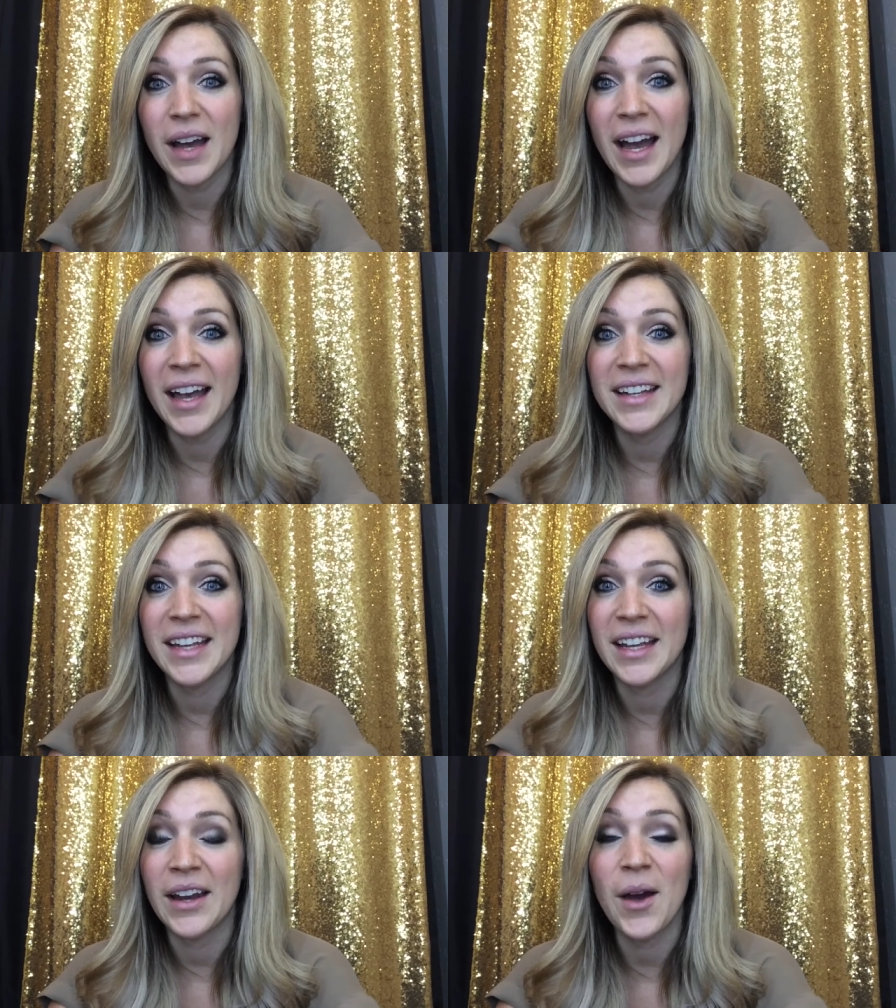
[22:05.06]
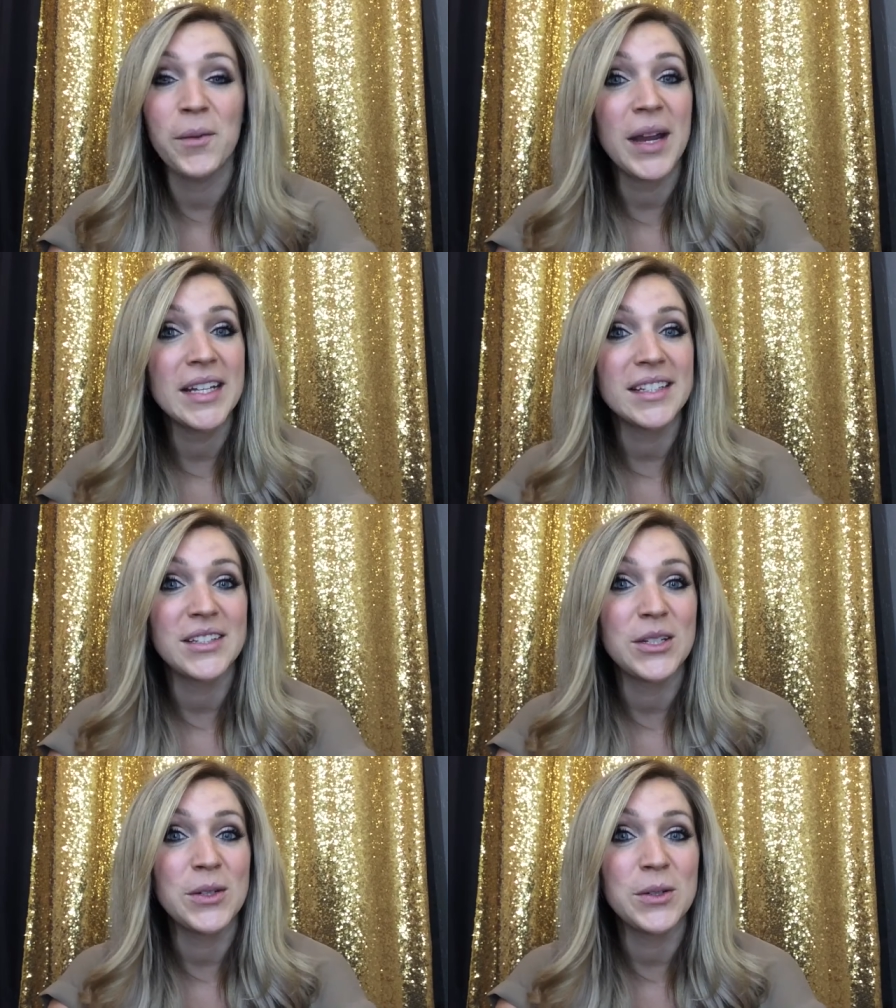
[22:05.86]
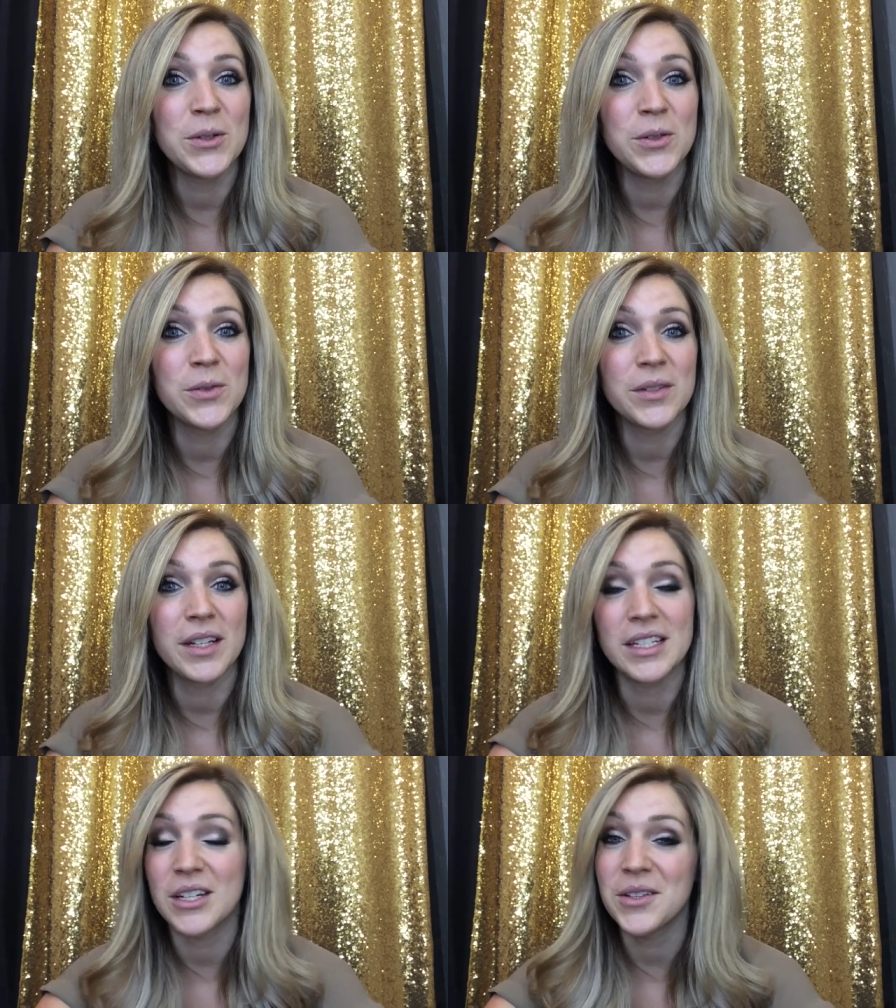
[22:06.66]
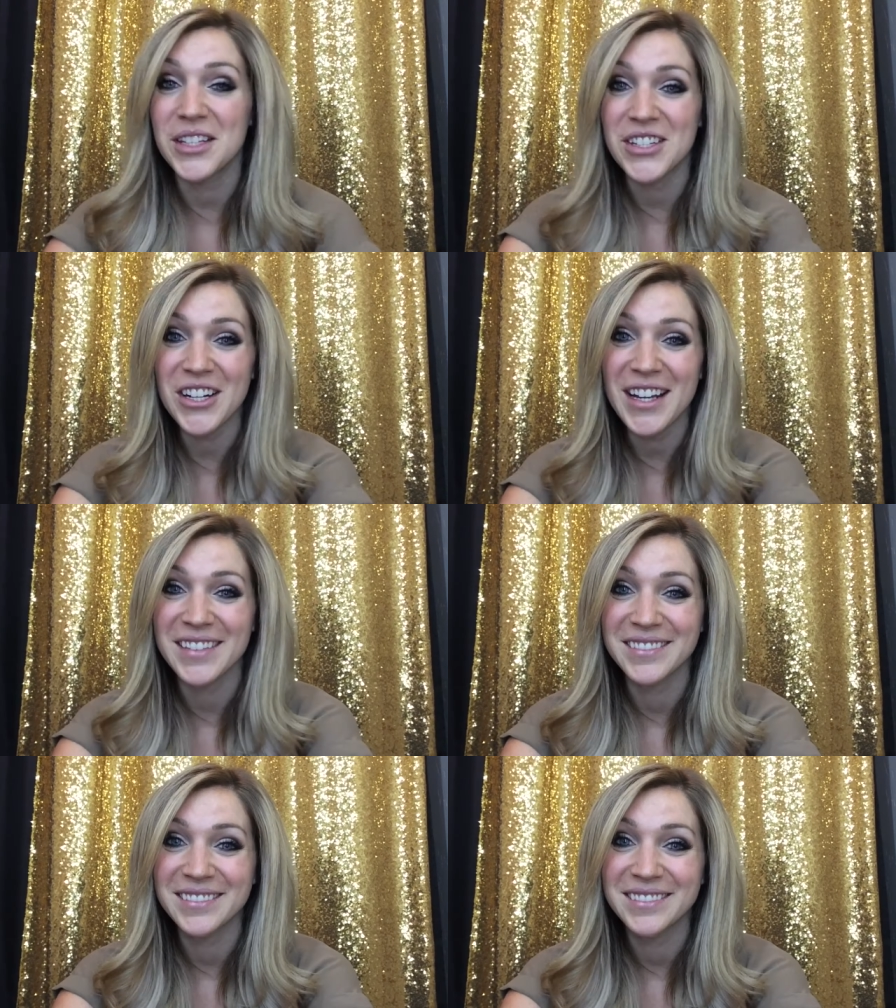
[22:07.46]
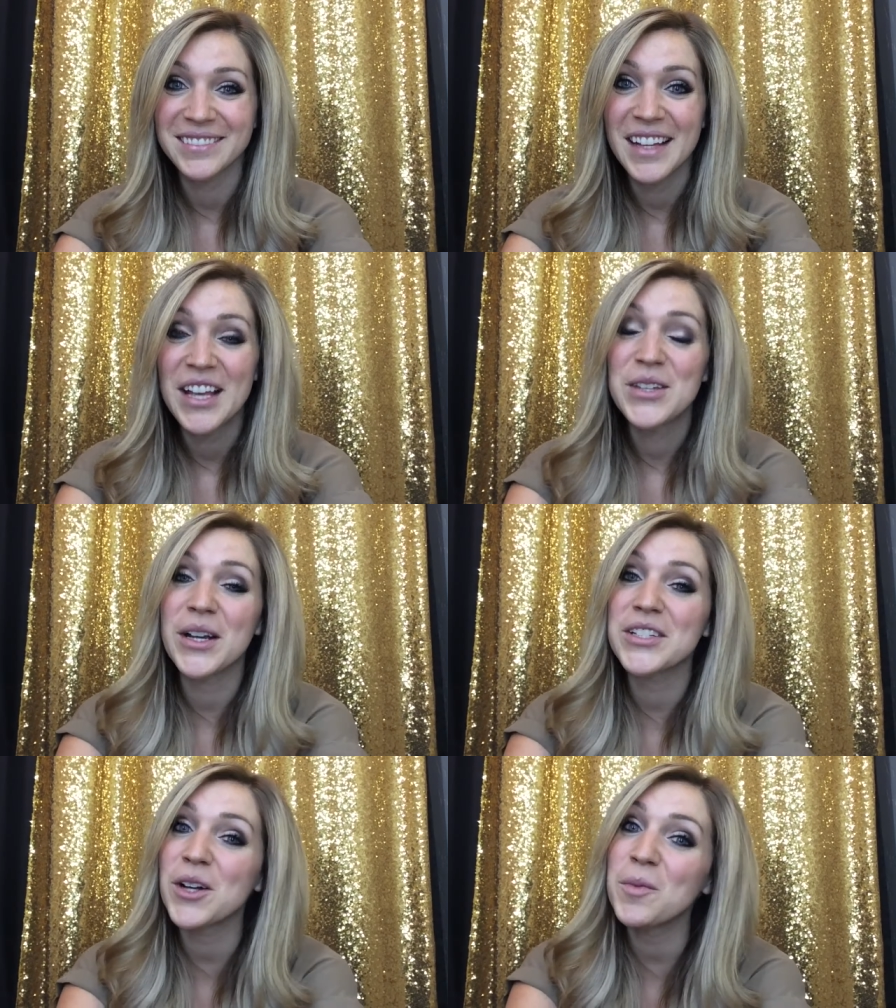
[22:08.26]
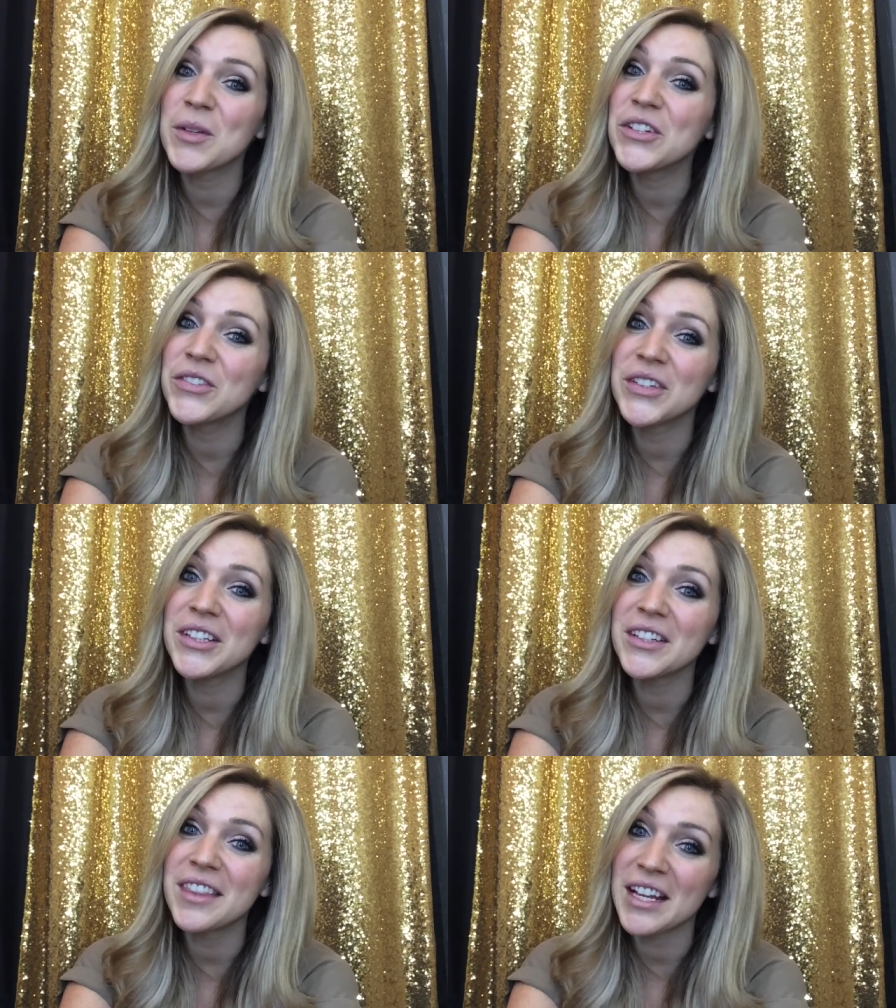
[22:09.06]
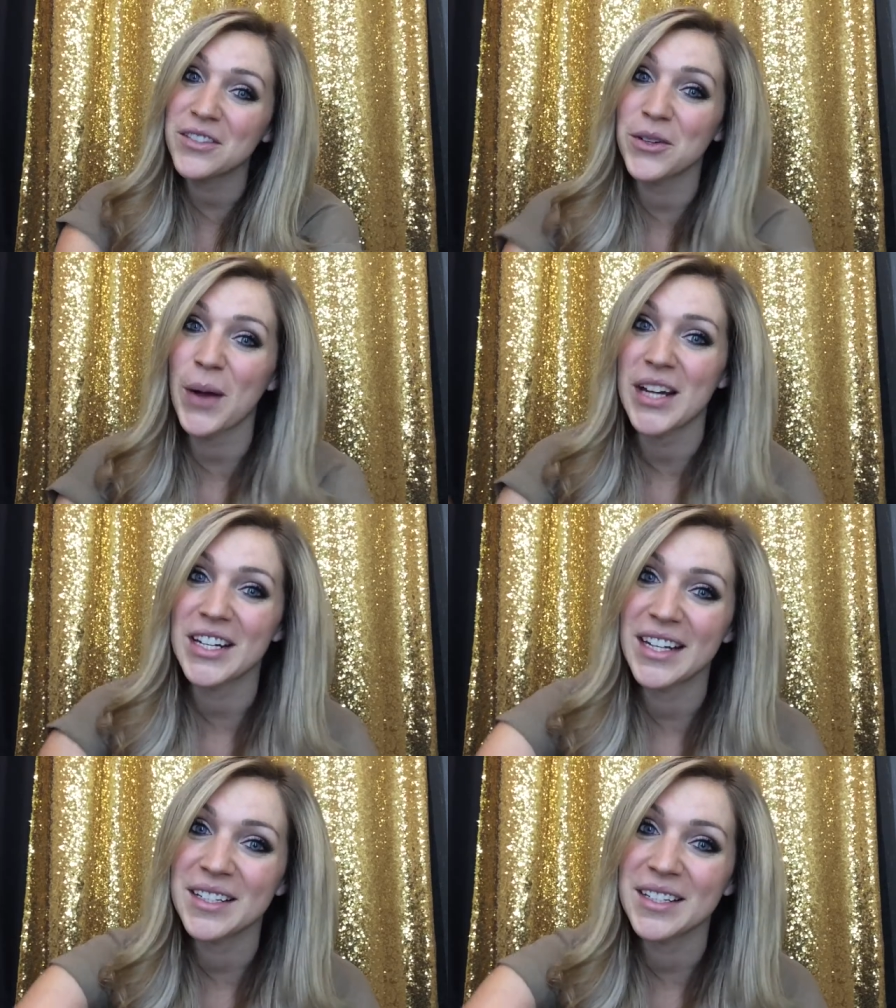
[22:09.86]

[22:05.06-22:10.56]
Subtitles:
I cannot wait to continue this journey. You guys are all beautiful. Thanks for watching.